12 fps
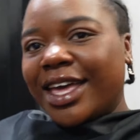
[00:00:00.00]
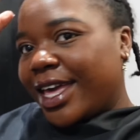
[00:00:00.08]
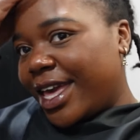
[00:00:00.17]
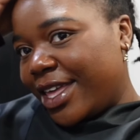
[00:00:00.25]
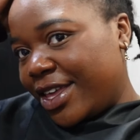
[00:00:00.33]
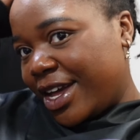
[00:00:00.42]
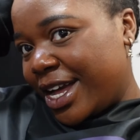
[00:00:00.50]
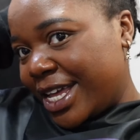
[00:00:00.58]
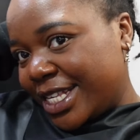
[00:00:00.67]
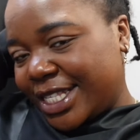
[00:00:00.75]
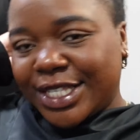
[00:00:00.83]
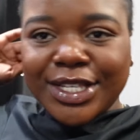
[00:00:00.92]
Okay, you
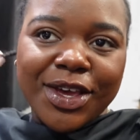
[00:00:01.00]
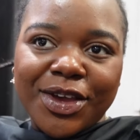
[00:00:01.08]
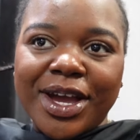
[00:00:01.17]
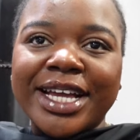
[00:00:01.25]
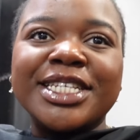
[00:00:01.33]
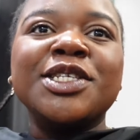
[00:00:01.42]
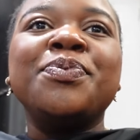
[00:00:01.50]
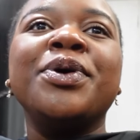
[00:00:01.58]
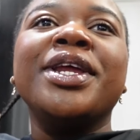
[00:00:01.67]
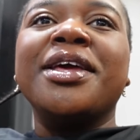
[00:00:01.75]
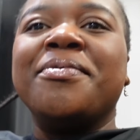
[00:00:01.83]
guys, so I just put it